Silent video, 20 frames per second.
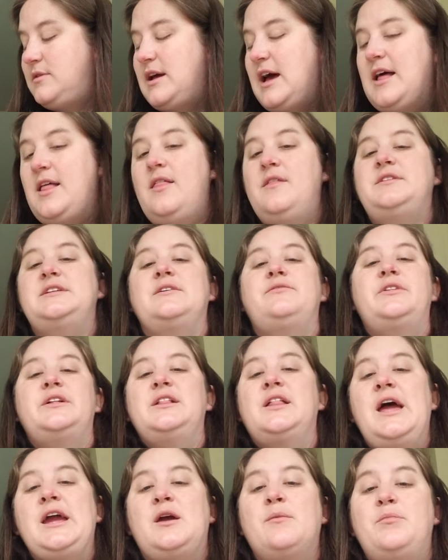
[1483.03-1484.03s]
I'll definitely
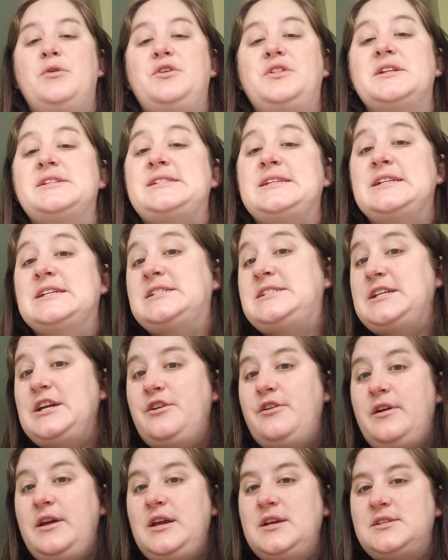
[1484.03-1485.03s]
like a book that's in a
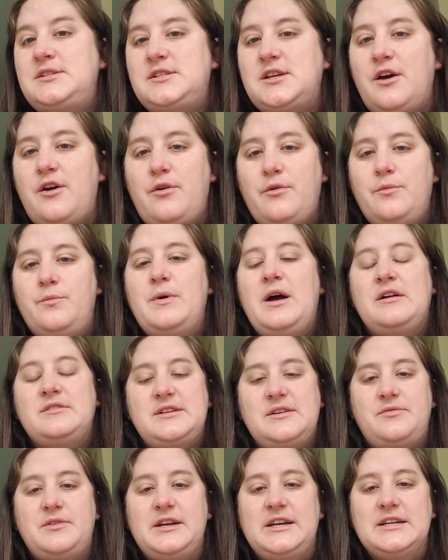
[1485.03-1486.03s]
series, so I'll
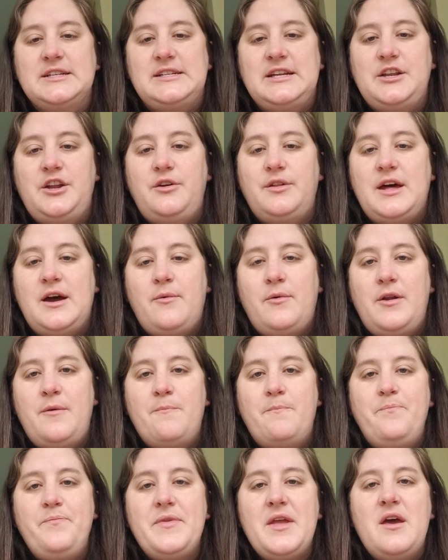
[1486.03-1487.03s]
definitely continue that
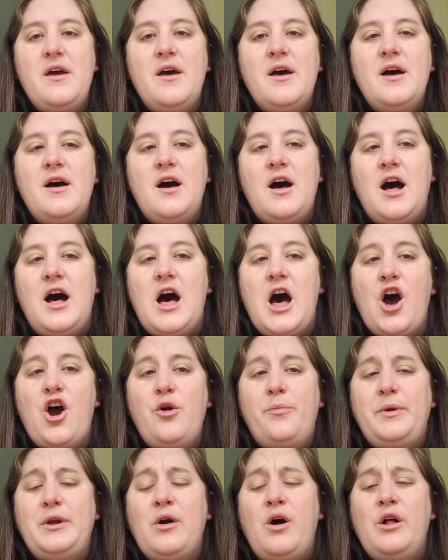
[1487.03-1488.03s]
one. Uh, I
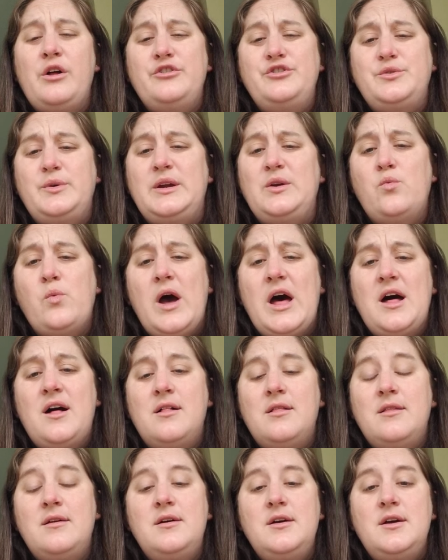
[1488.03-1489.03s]
hope you all are doing
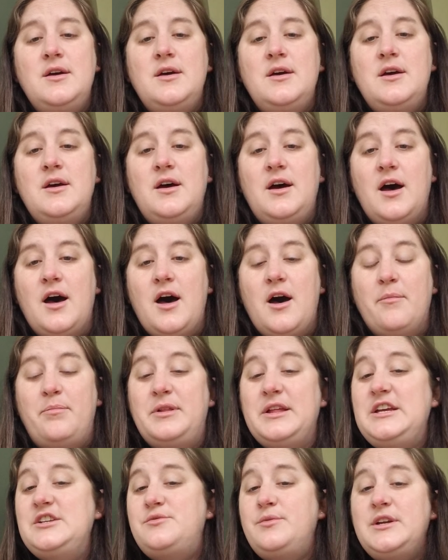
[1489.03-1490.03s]
well. Uh,
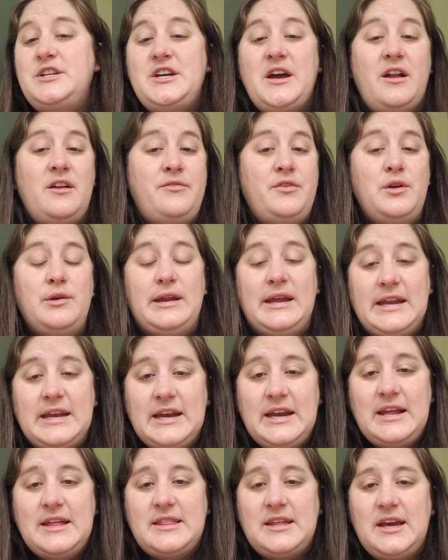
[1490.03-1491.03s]
please reach out if you
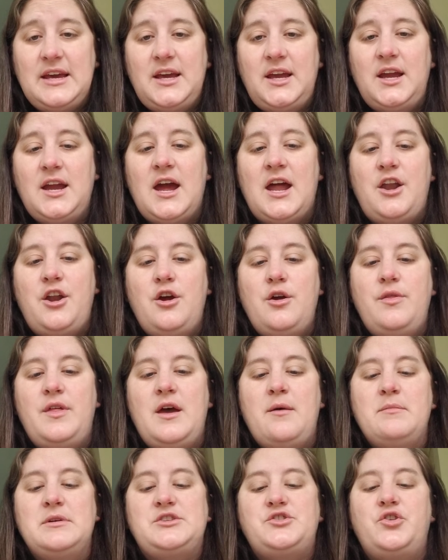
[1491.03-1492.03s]
need anything. I know
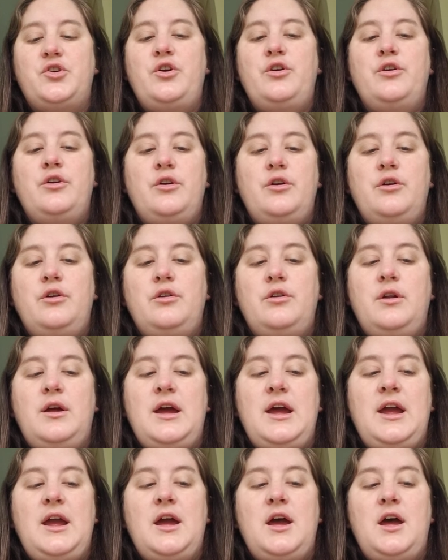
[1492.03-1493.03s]
that Mr. Hearn
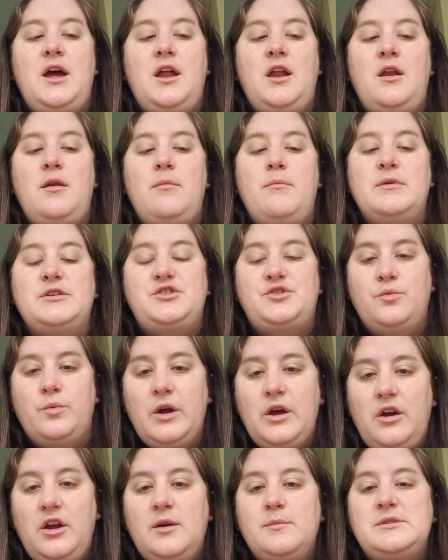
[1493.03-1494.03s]
and Mr.
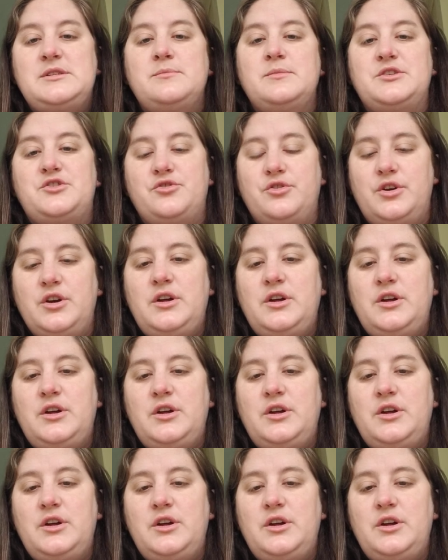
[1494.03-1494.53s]
Williams and Mr.